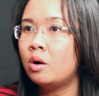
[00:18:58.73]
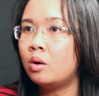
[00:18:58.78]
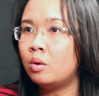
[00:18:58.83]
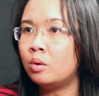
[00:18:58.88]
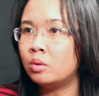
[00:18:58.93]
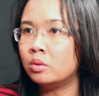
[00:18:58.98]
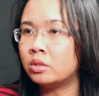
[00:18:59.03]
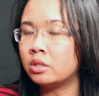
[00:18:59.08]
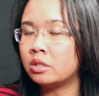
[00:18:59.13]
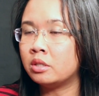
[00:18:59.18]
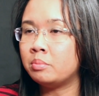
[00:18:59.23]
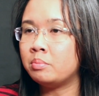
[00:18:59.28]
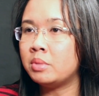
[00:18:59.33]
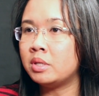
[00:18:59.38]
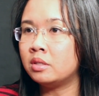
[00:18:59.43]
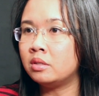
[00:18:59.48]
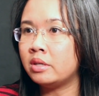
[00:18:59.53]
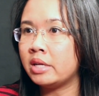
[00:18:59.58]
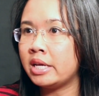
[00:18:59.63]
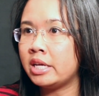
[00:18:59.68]
older,
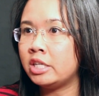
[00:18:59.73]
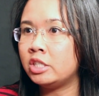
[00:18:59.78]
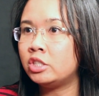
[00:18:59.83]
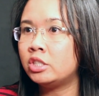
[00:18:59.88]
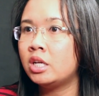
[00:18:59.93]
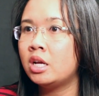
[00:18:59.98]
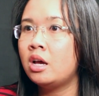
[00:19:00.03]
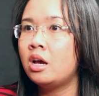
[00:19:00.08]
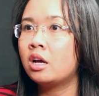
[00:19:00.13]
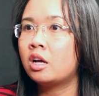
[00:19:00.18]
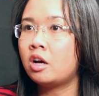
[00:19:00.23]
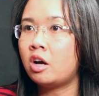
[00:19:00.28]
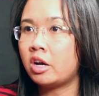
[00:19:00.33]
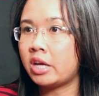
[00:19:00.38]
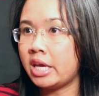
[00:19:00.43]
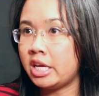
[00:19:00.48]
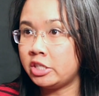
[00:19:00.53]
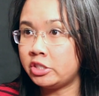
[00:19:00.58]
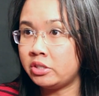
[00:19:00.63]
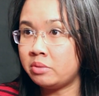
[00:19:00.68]
middle-aged
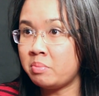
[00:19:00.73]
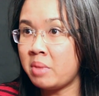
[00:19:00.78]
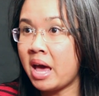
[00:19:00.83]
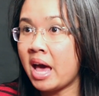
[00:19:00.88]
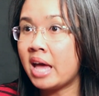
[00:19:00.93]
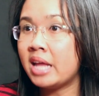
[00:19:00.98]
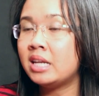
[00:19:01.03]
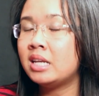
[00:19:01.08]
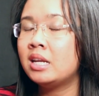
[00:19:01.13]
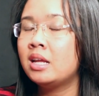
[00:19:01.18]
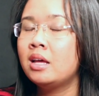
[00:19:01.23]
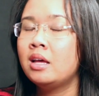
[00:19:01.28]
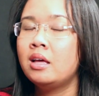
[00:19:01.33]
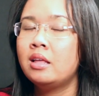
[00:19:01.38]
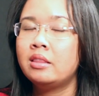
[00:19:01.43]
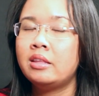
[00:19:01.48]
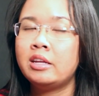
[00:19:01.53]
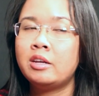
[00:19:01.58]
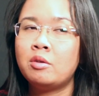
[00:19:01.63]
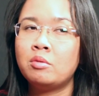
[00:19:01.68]
Caucasian men.
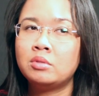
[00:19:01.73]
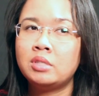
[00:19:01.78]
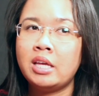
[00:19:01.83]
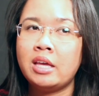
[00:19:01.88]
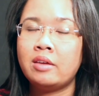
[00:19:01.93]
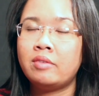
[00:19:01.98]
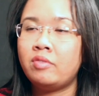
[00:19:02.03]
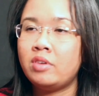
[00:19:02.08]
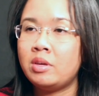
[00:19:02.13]
They don't take